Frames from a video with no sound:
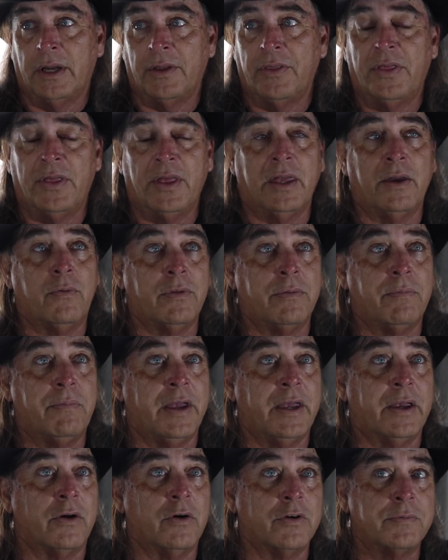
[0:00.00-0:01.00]
I think, with
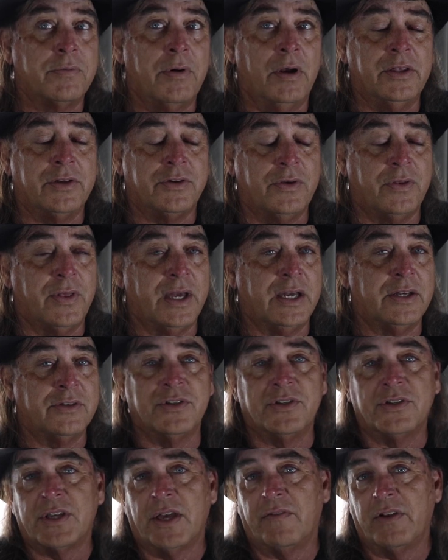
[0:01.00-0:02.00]
Baker. It's probably
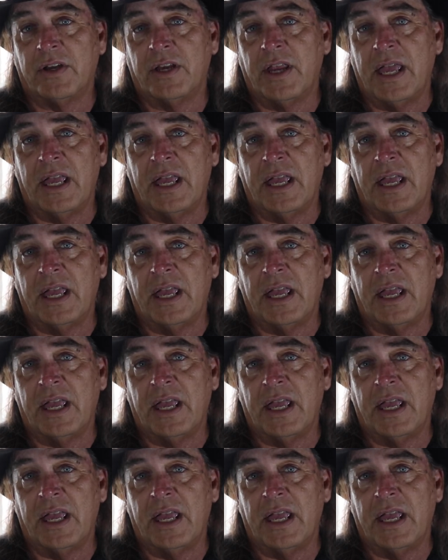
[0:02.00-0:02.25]
2007,